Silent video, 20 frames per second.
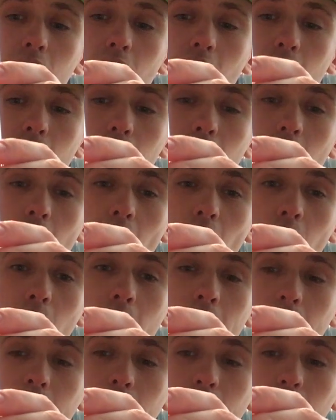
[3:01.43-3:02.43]
like, oh
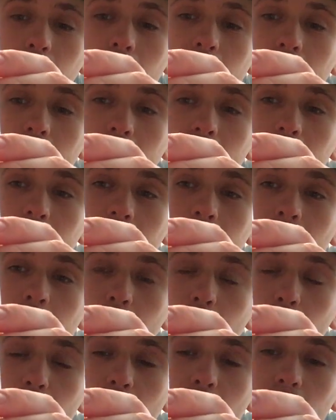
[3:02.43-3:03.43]
my god, that is
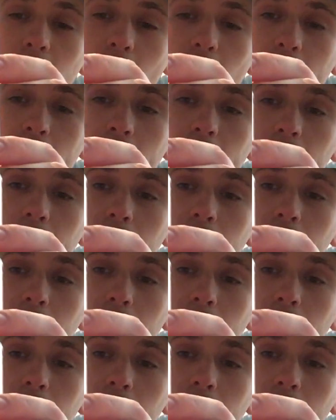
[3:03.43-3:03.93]
literally like...